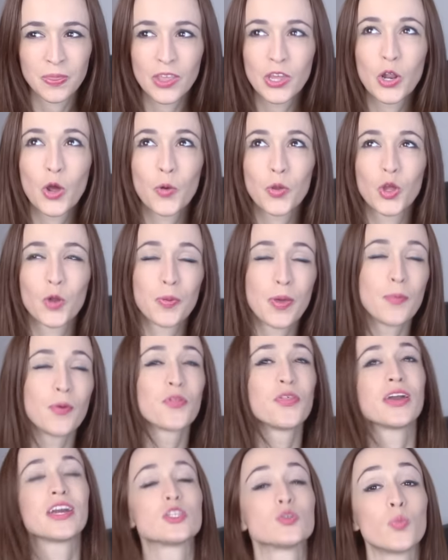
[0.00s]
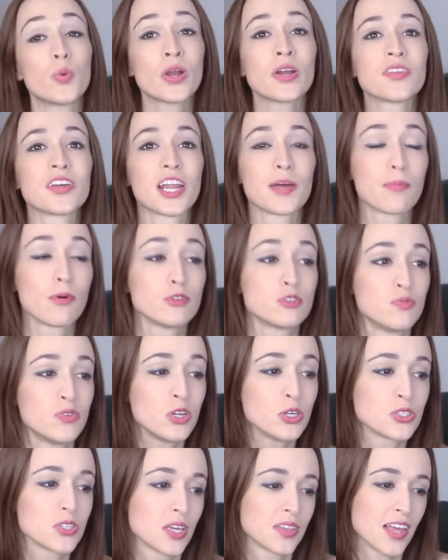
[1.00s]
You know, people think it's weird that I post
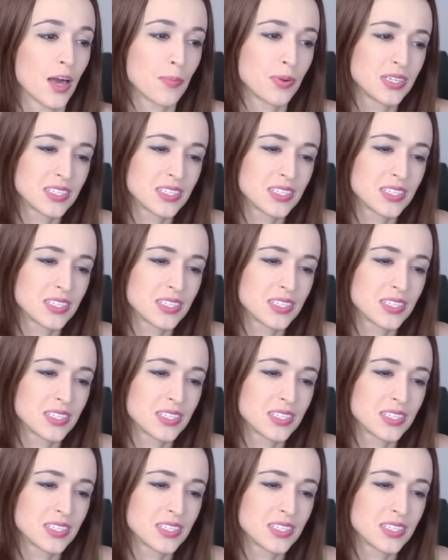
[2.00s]
videos like that,